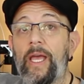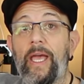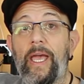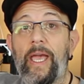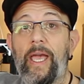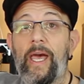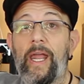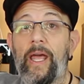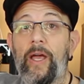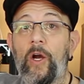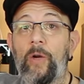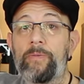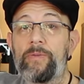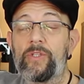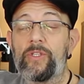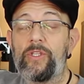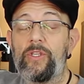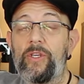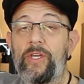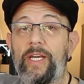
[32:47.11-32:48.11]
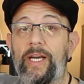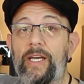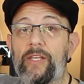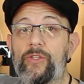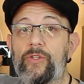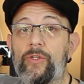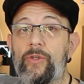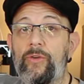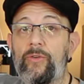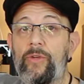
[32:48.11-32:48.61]
and I hope to see you guys
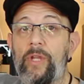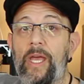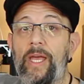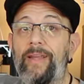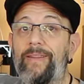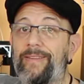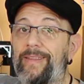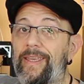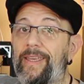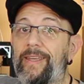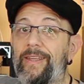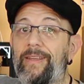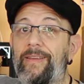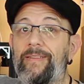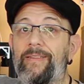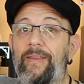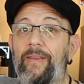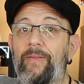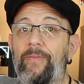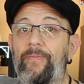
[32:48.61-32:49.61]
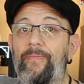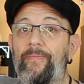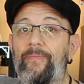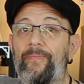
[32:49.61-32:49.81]
soon. Take it easy.